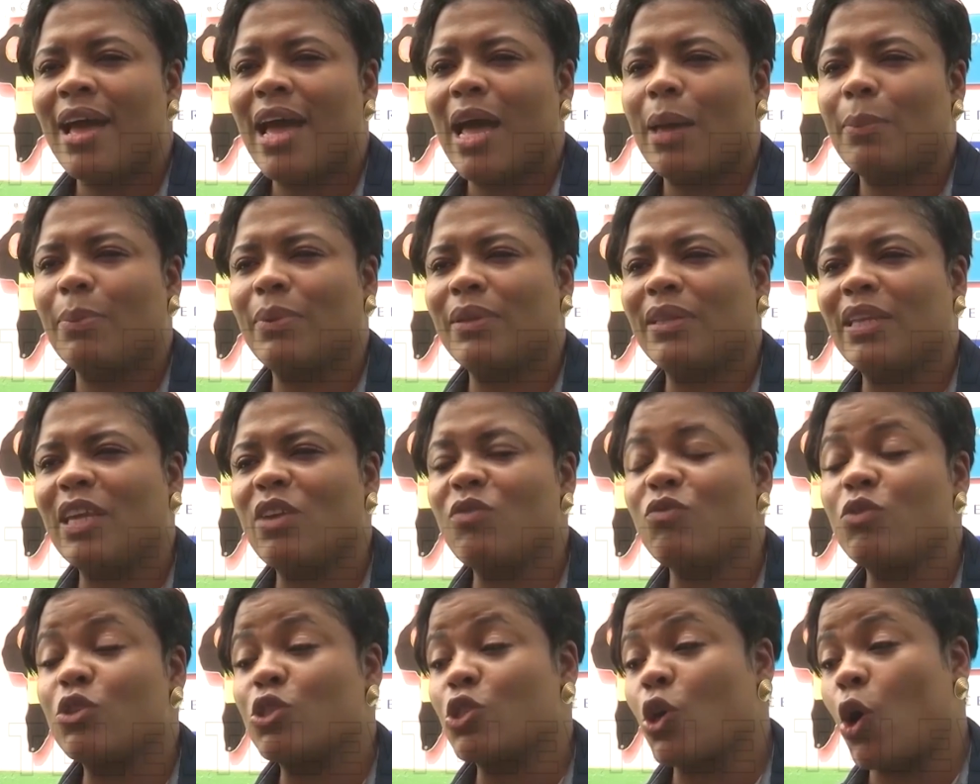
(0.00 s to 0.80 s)
I
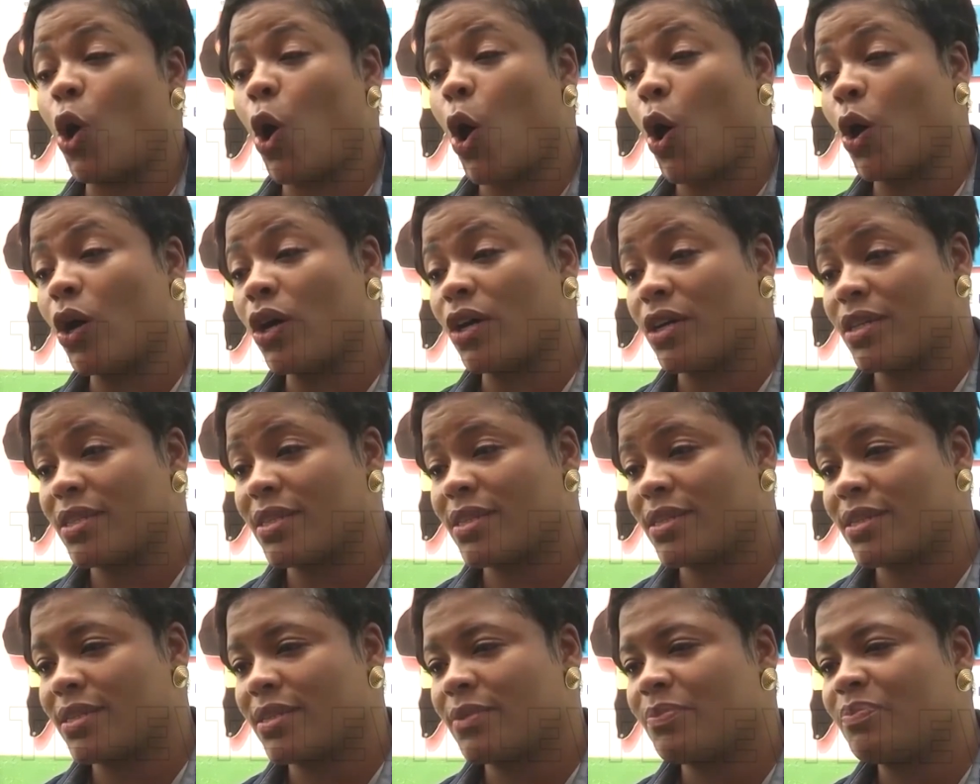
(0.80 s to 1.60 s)
believe, was
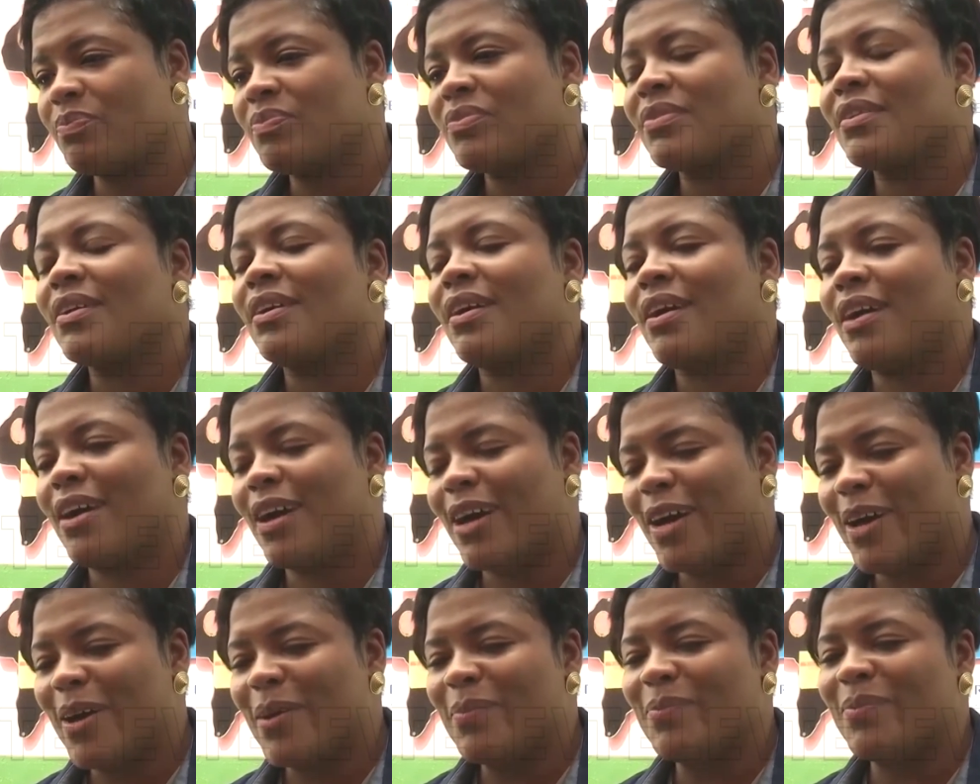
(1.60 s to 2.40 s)
August
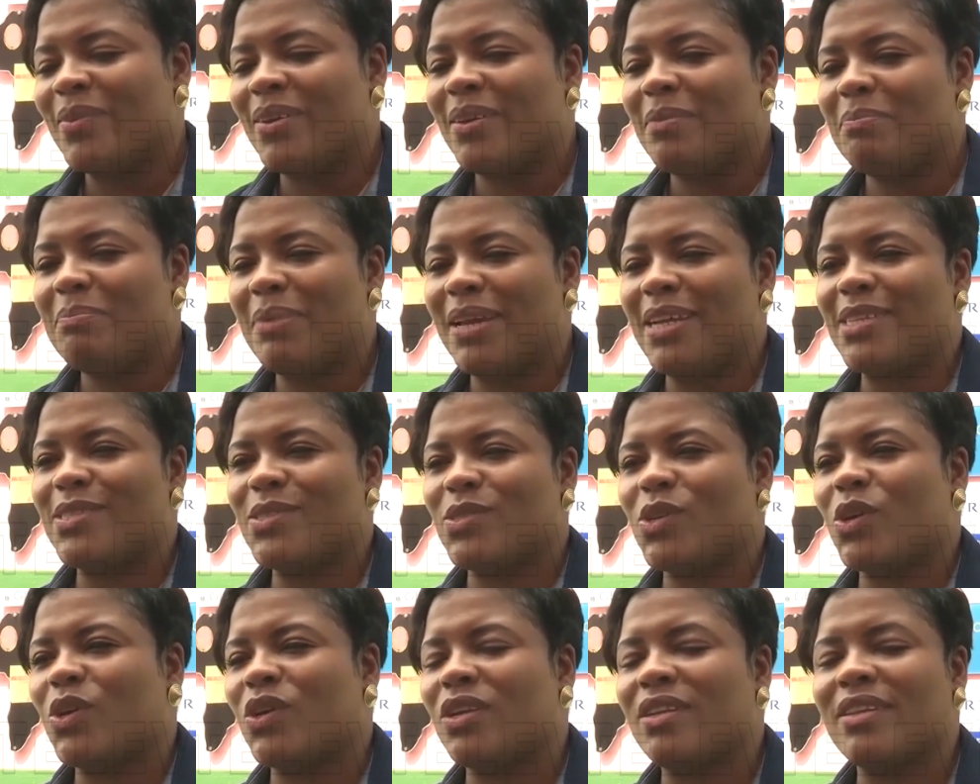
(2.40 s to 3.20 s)
um,
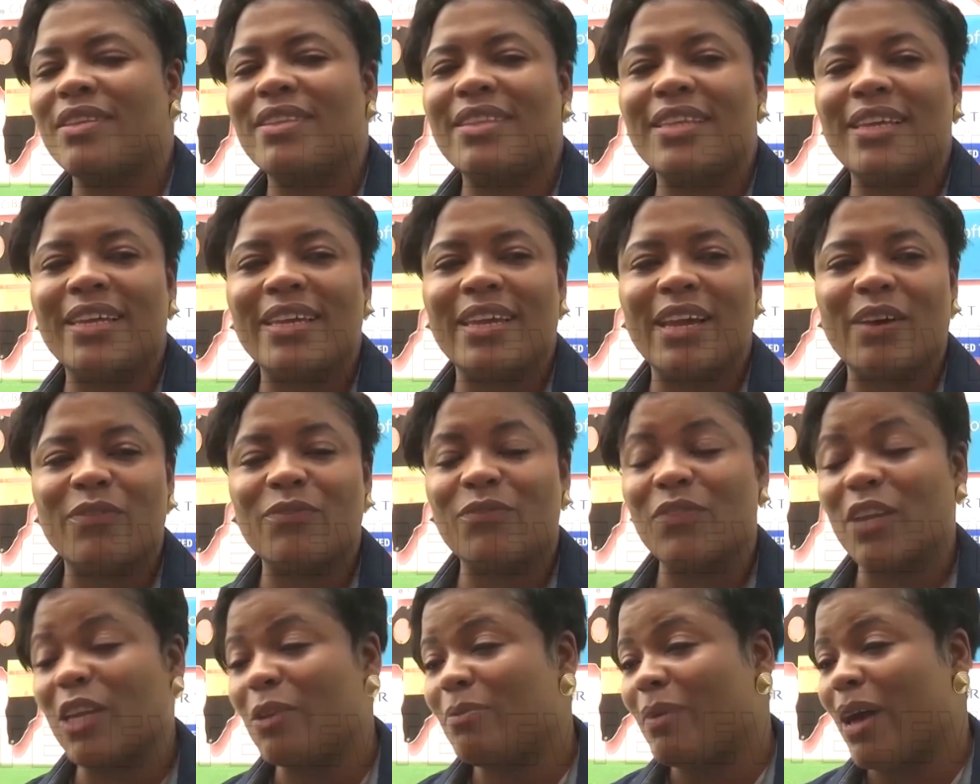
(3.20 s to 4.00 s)
based on the uh,
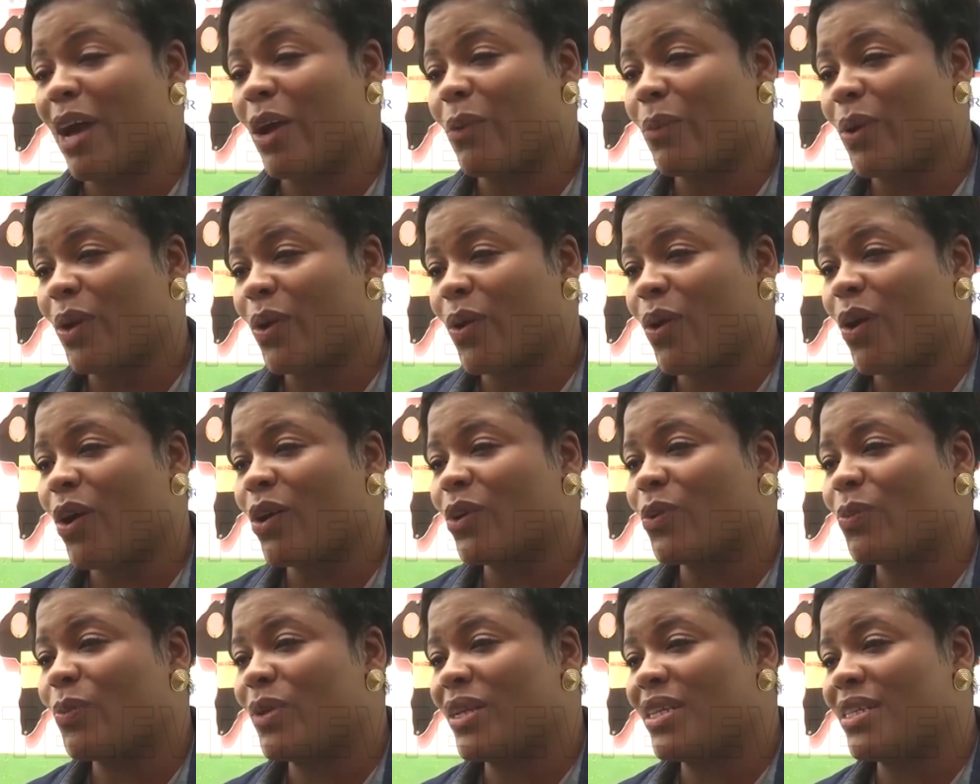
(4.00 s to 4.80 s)
feedback we
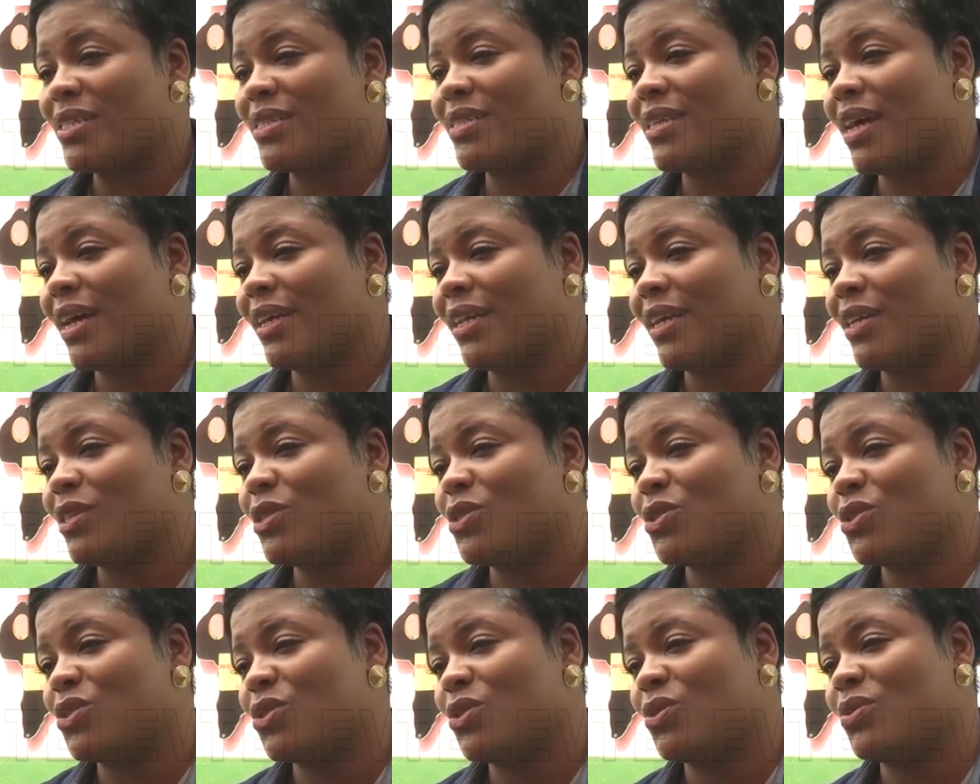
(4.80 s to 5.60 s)
got, we decided
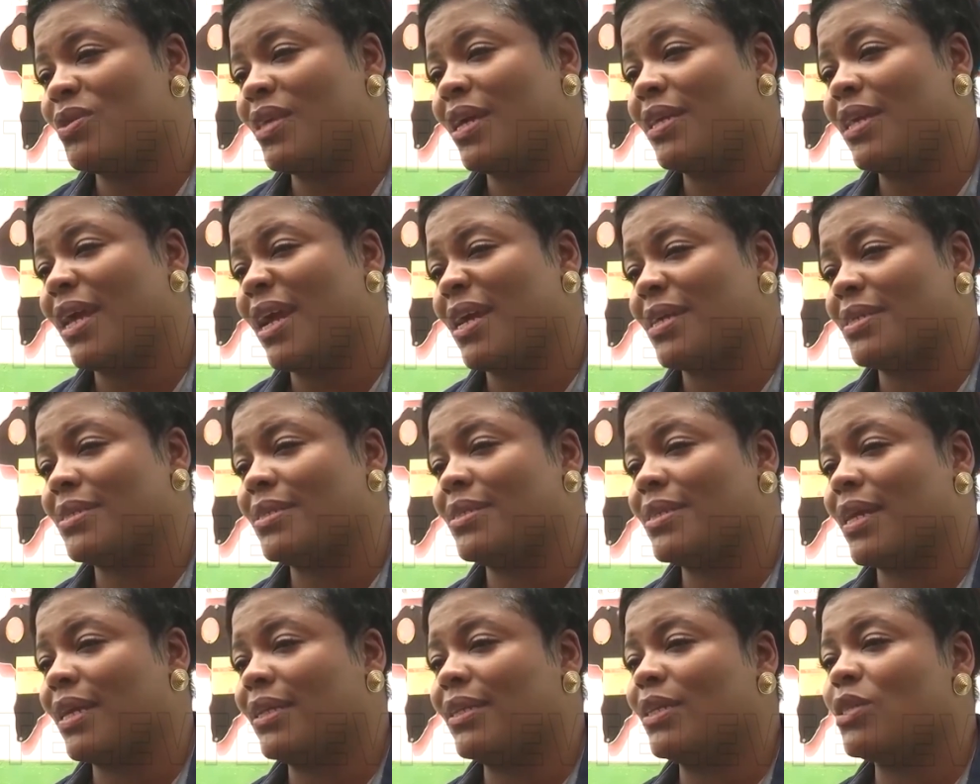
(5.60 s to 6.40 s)
to then
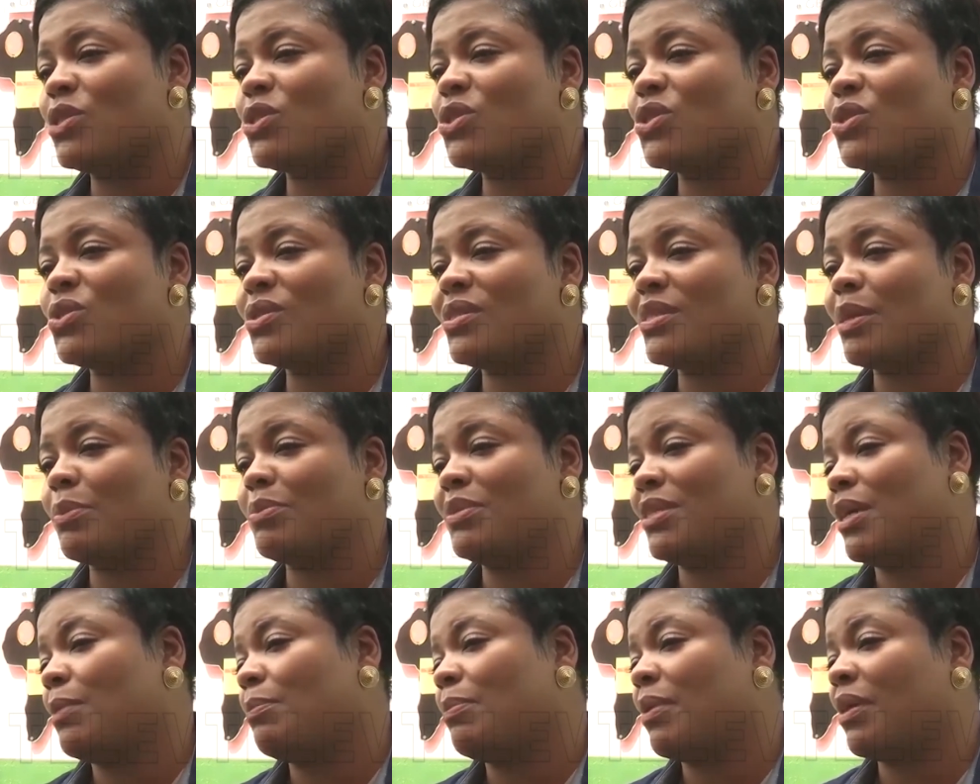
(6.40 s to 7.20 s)
extend it to
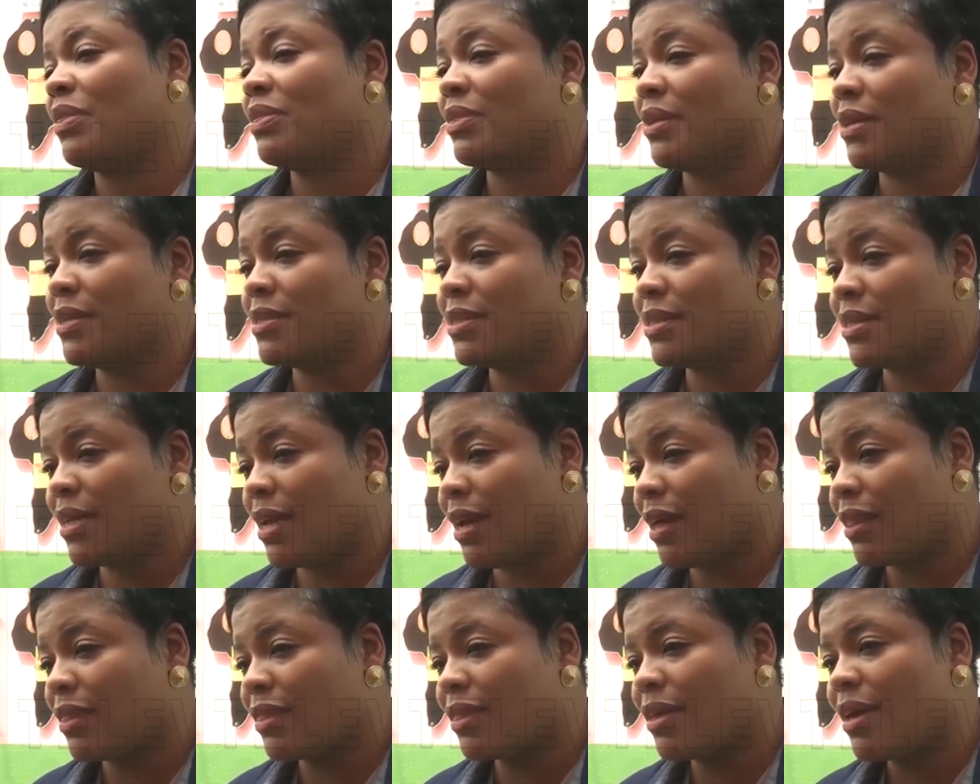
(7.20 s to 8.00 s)
September
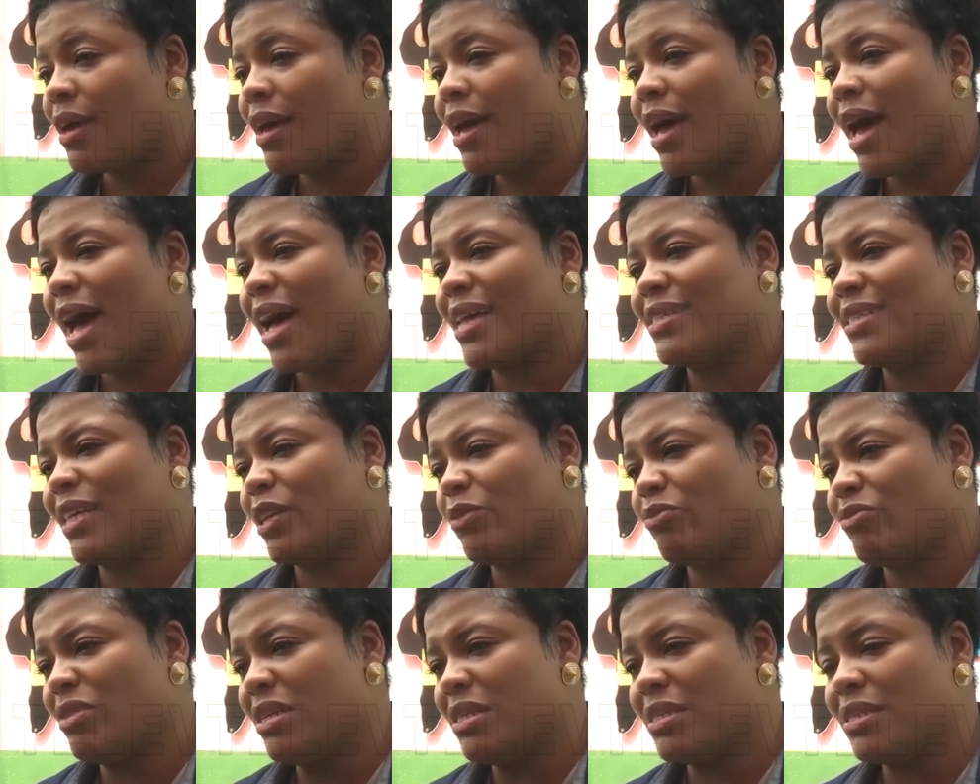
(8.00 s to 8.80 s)
30th as
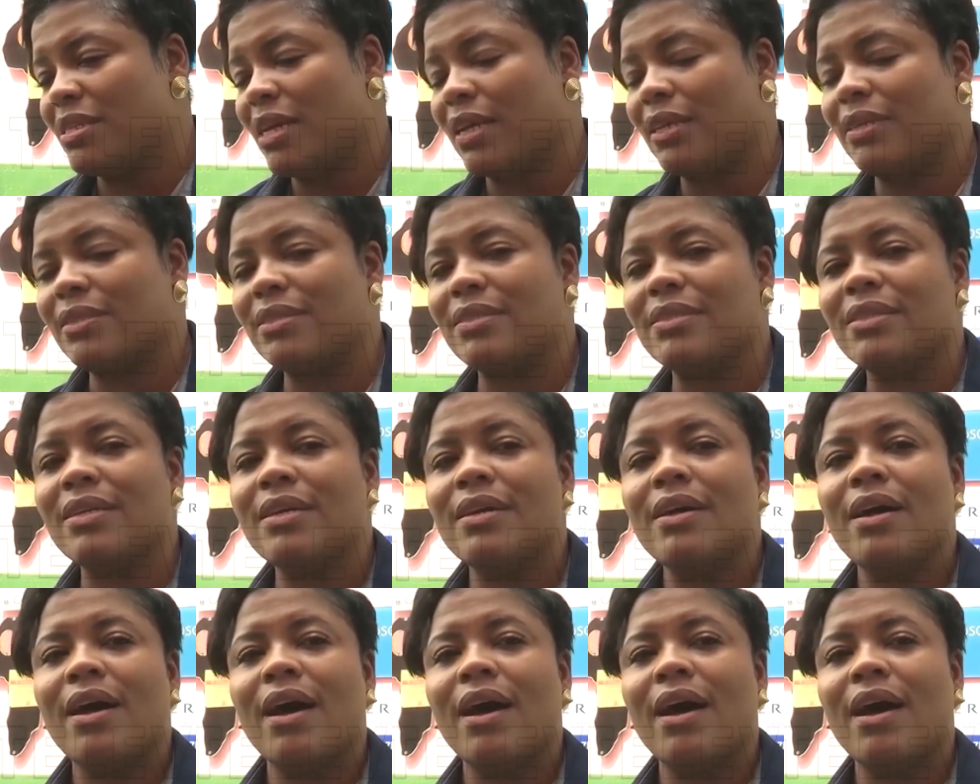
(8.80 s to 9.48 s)
at recent.